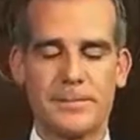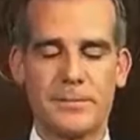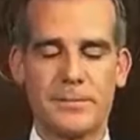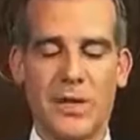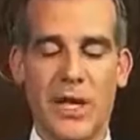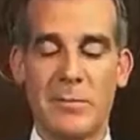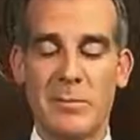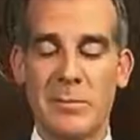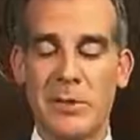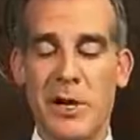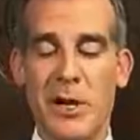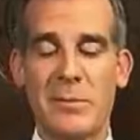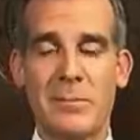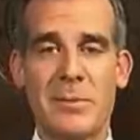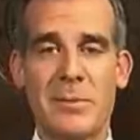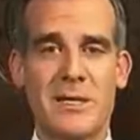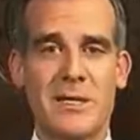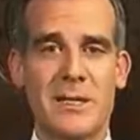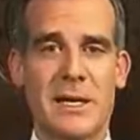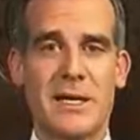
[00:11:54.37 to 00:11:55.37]
And beyond
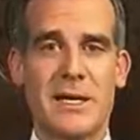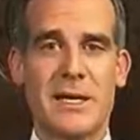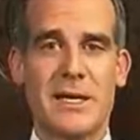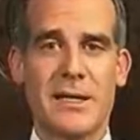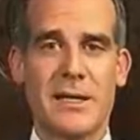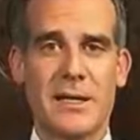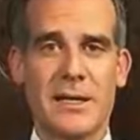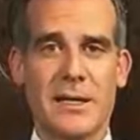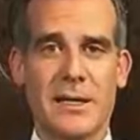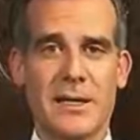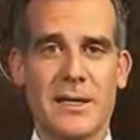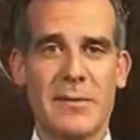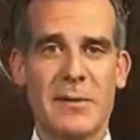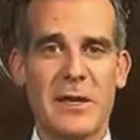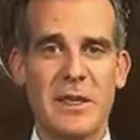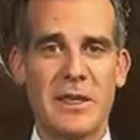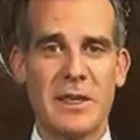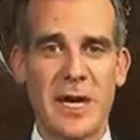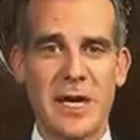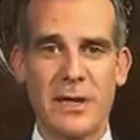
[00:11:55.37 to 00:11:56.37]
Garcetti, let me
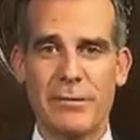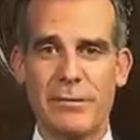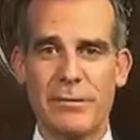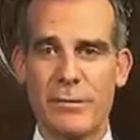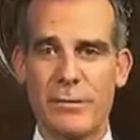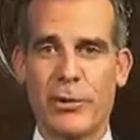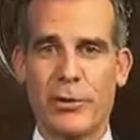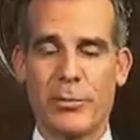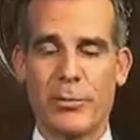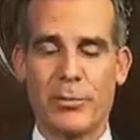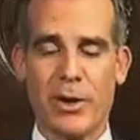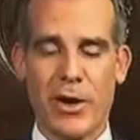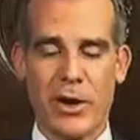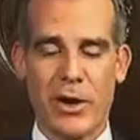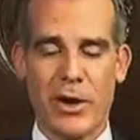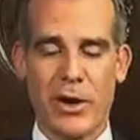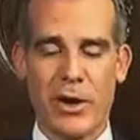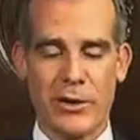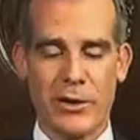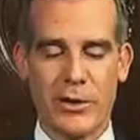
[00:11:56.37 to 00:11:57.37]
thank a few other
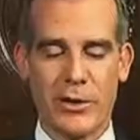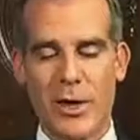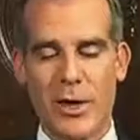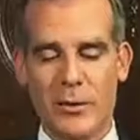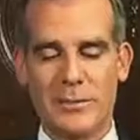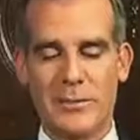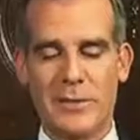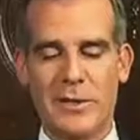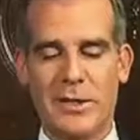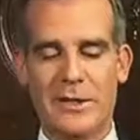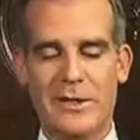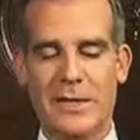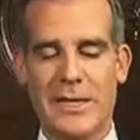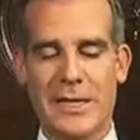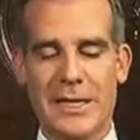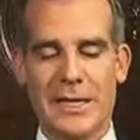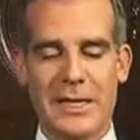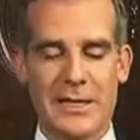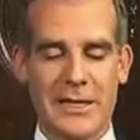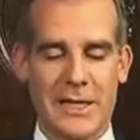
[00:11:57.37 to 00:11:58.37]
partners who helped us
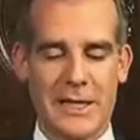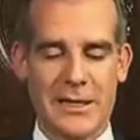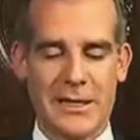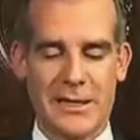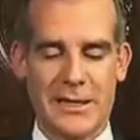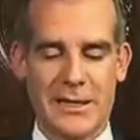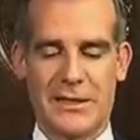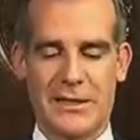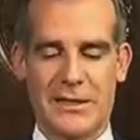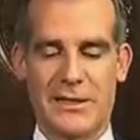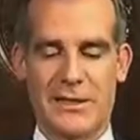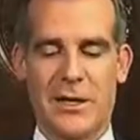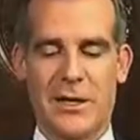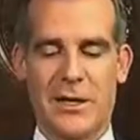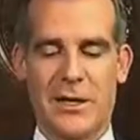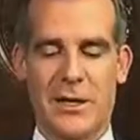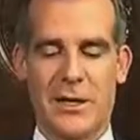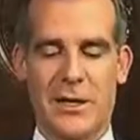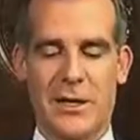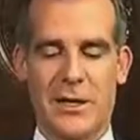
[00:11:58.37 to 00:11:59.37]
kick this
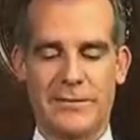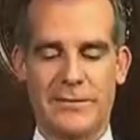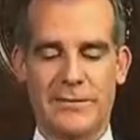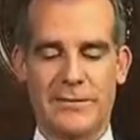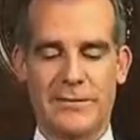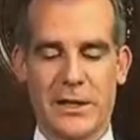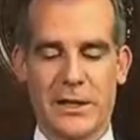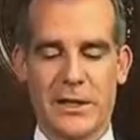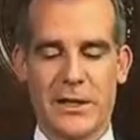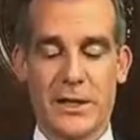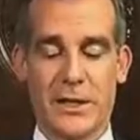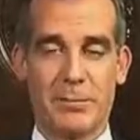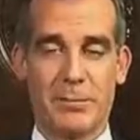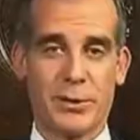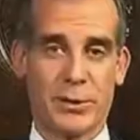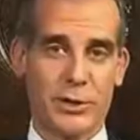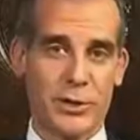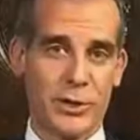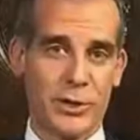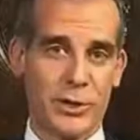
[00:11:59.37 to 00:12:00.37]
off, that
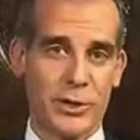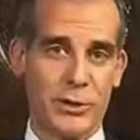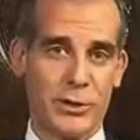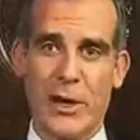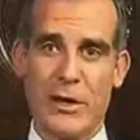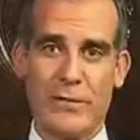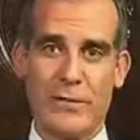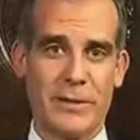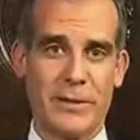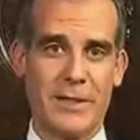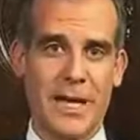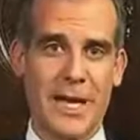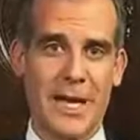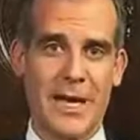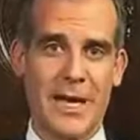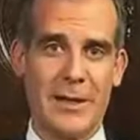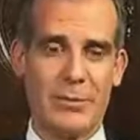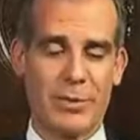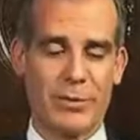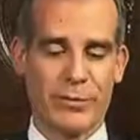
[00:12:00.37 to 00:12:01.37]
pursue every
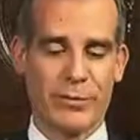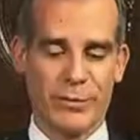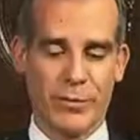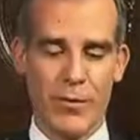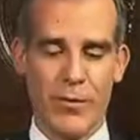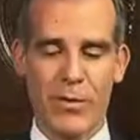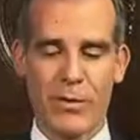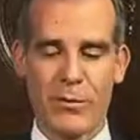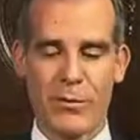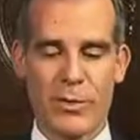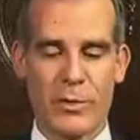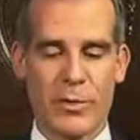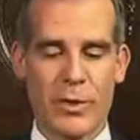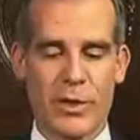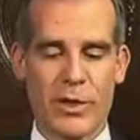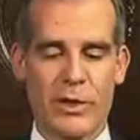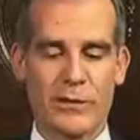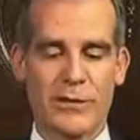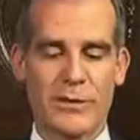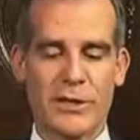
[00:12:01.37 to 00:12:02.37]
day and perform the
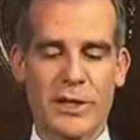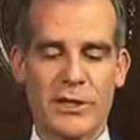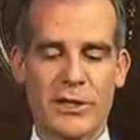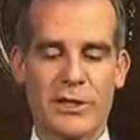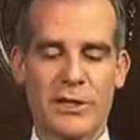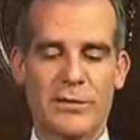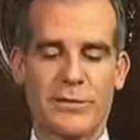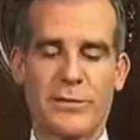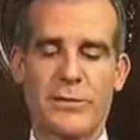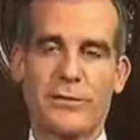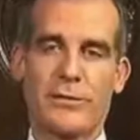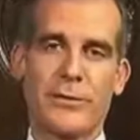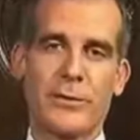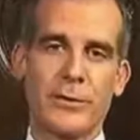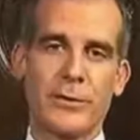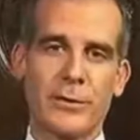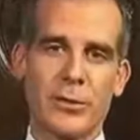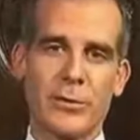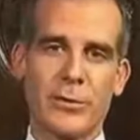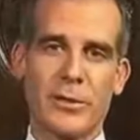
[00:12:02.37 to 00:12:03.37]
work of justice for
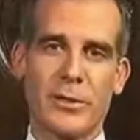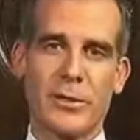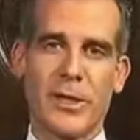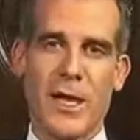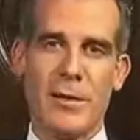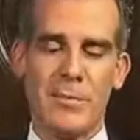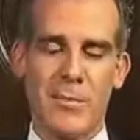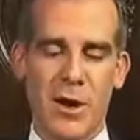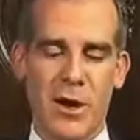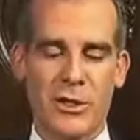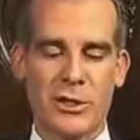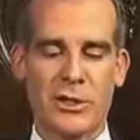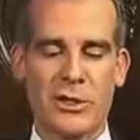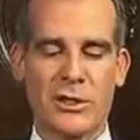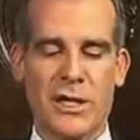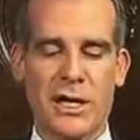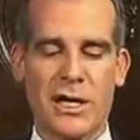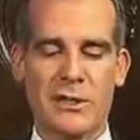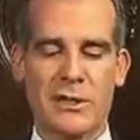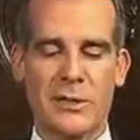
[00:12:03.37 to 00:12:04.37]
vulnerable and
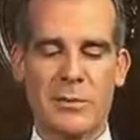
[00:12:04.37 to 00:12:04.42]
marginalized